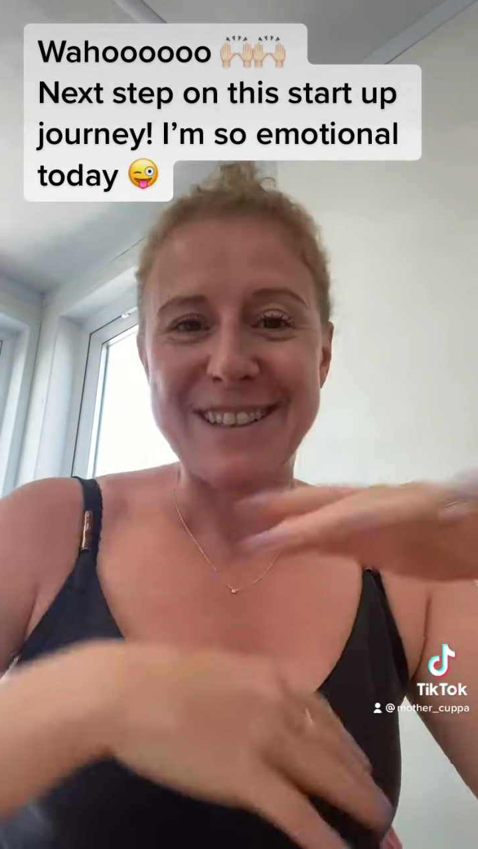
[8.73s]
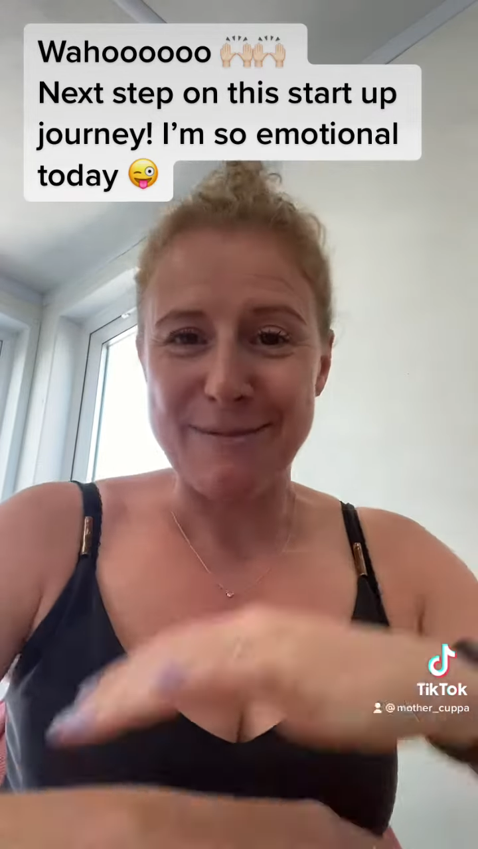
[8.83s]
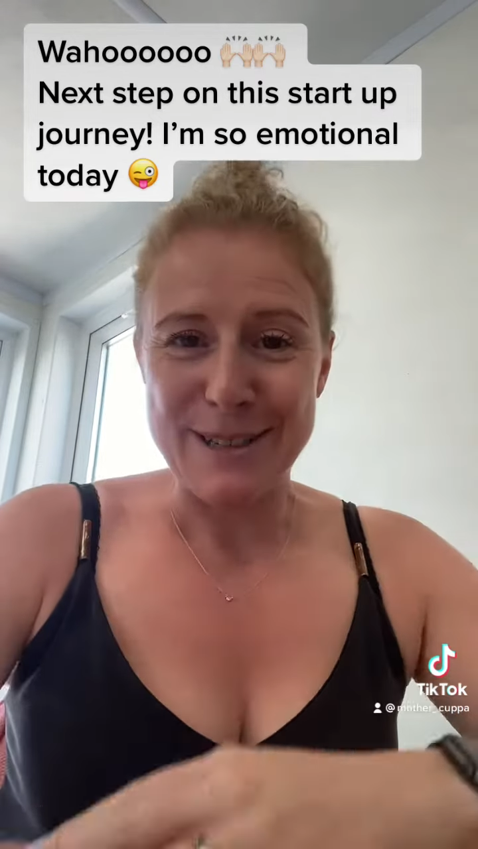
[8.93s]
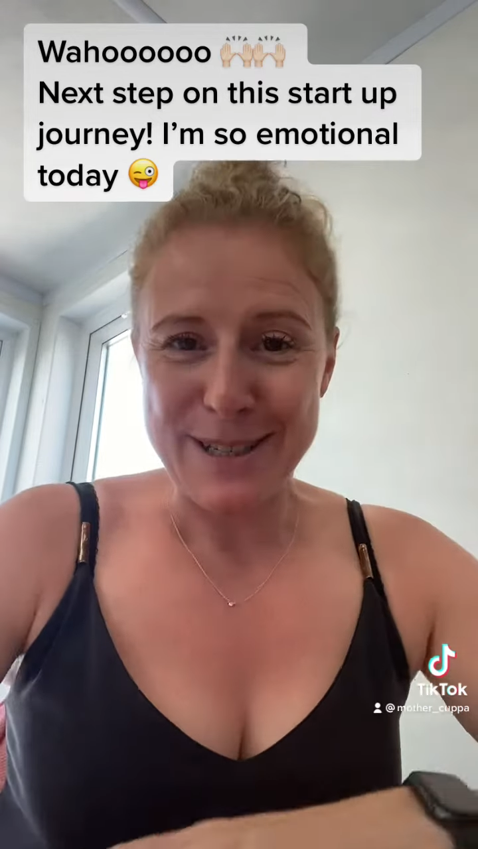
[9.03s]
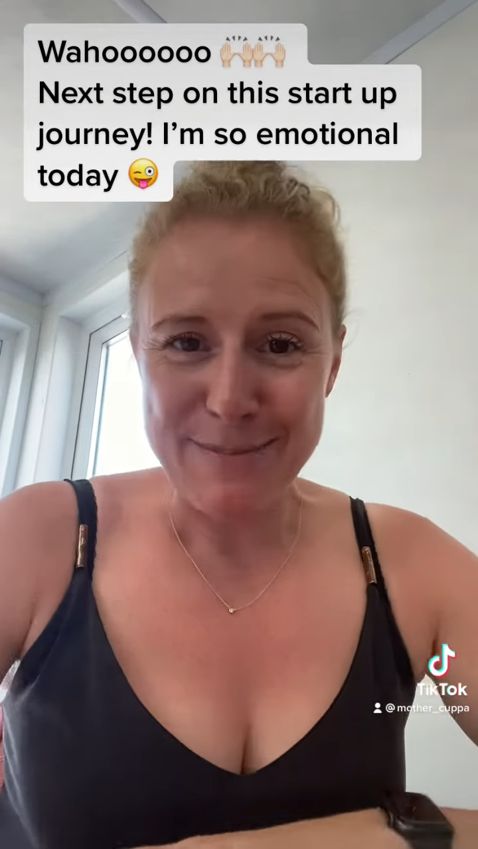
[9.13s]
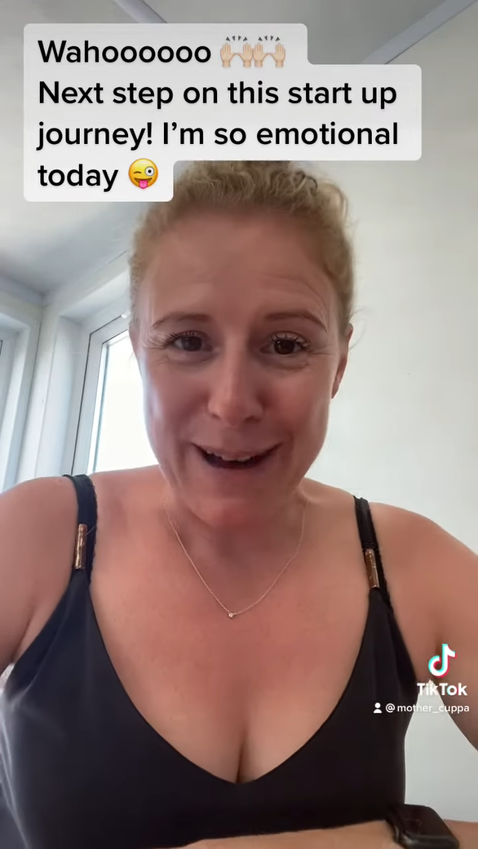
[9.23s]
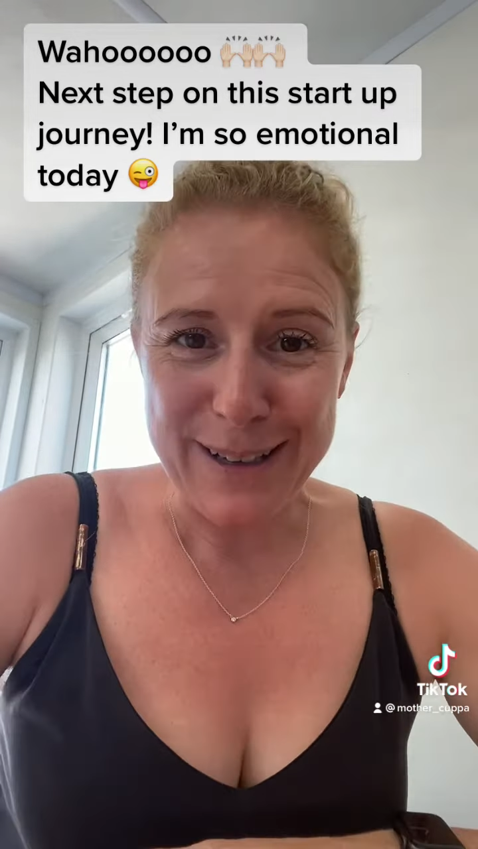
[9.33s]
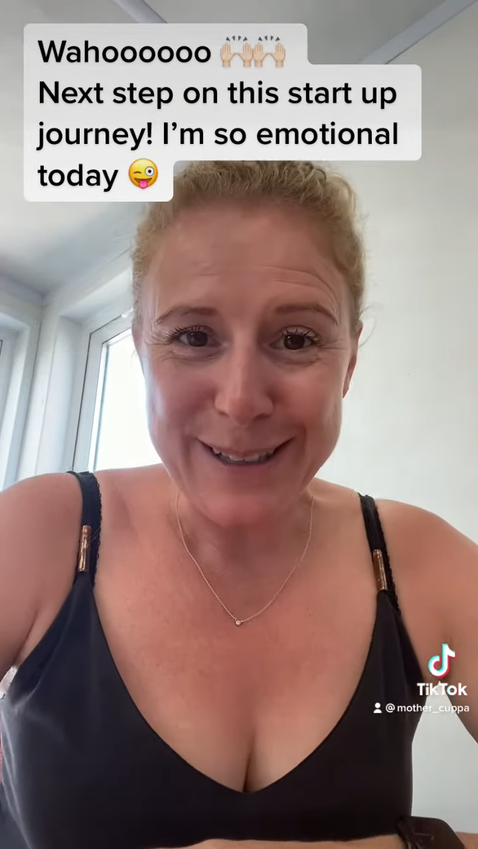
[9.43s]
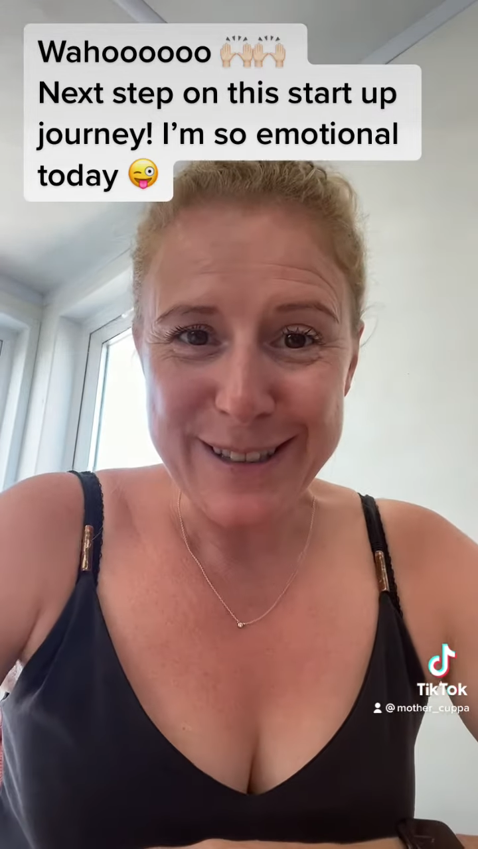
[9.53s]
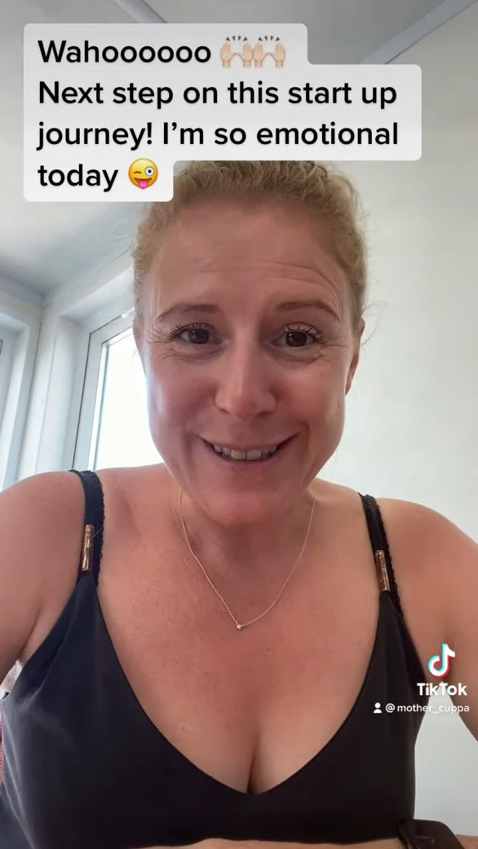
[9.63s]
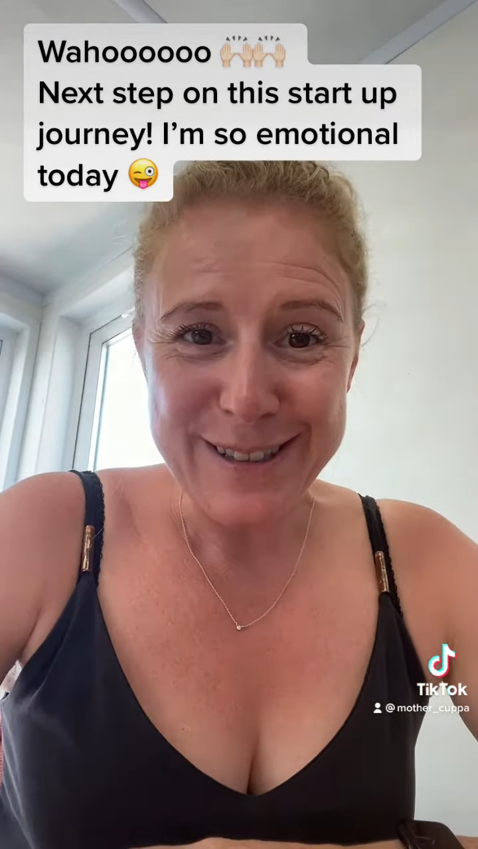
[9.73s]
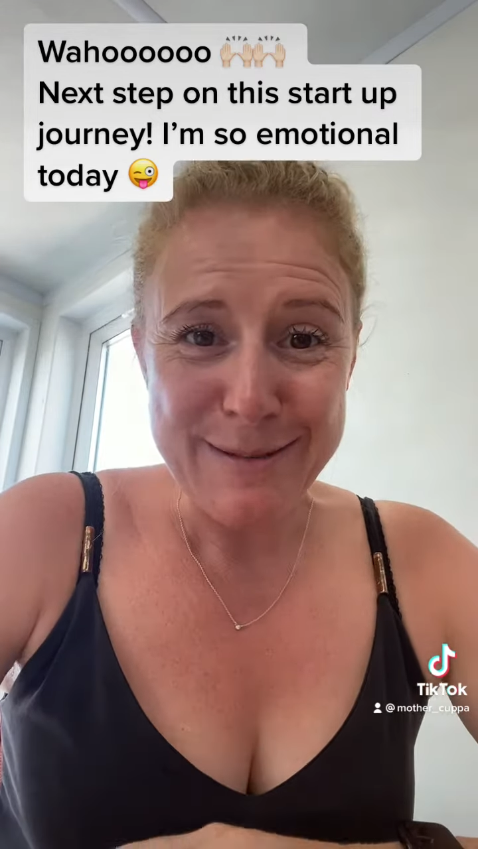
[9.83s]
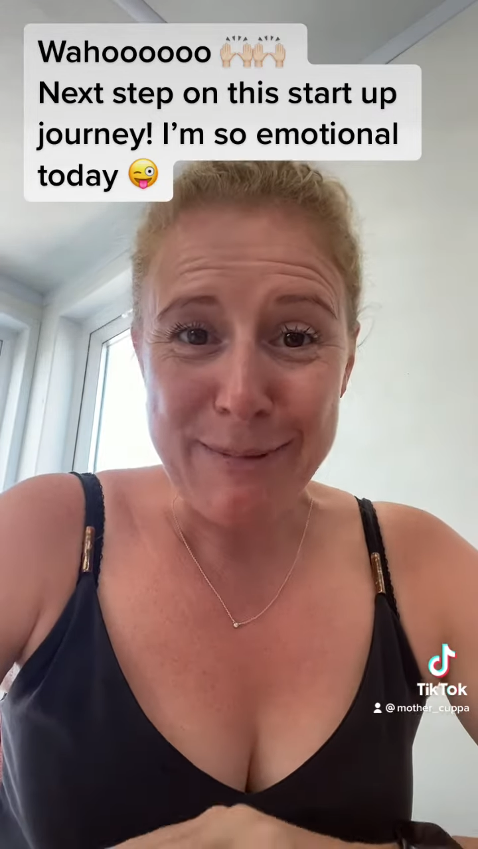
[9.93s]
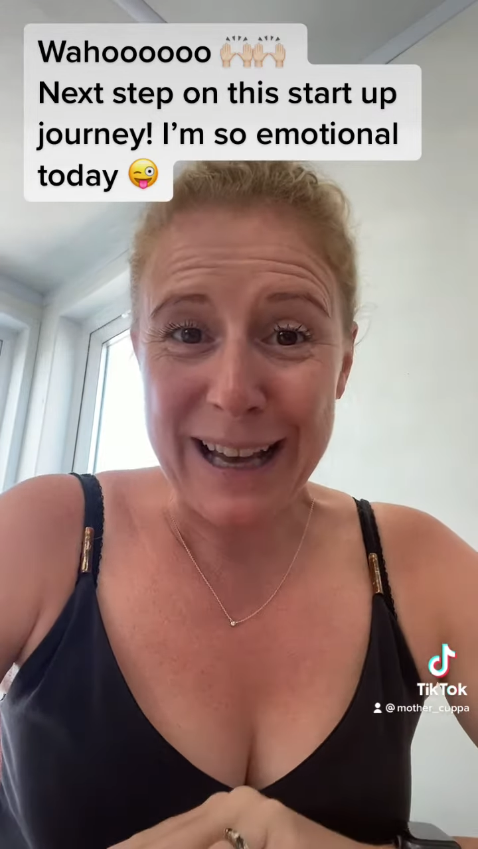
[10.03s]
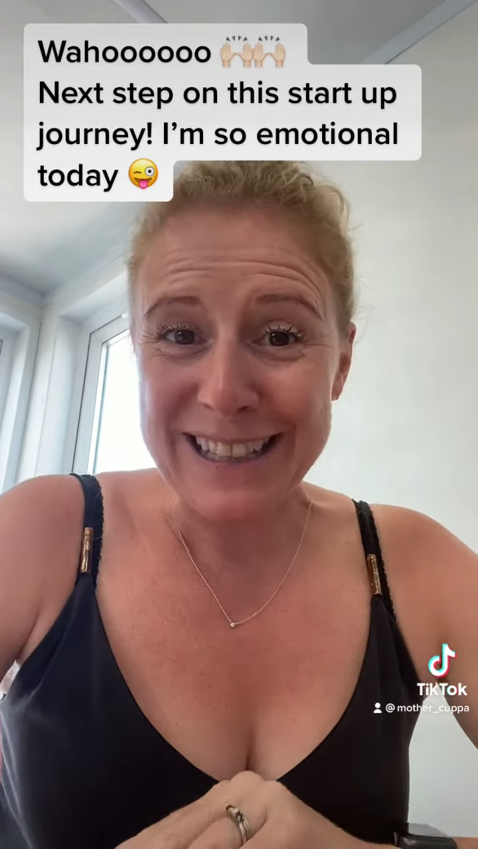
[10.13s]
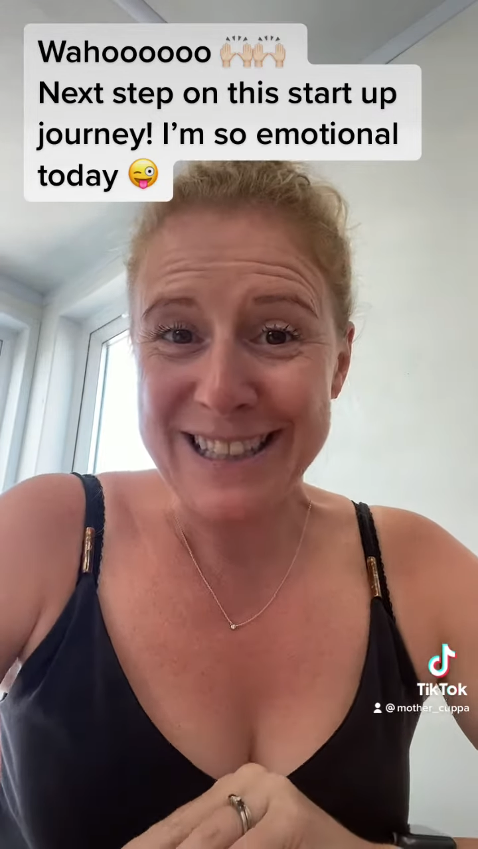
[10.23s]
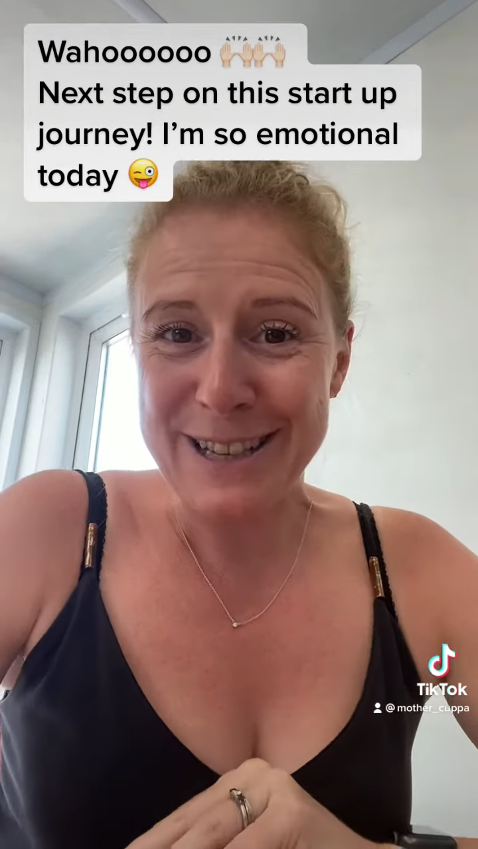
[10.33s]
I'm just about to place